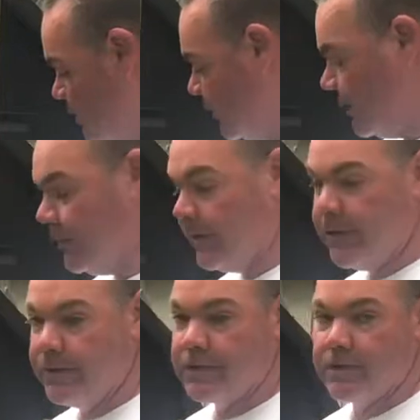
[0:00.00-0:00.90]
Well,
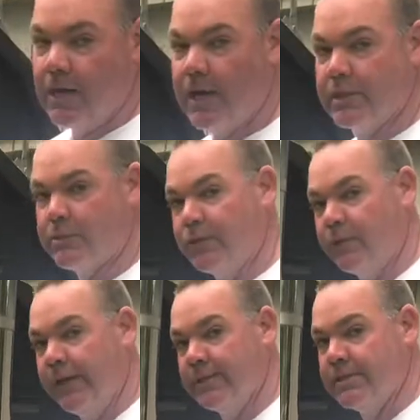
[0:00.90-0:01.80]
this is hospital
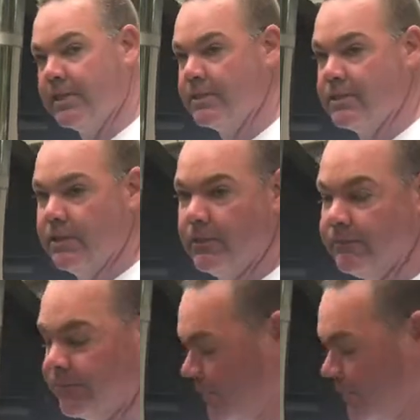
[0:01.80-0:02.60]
grade stainless steel.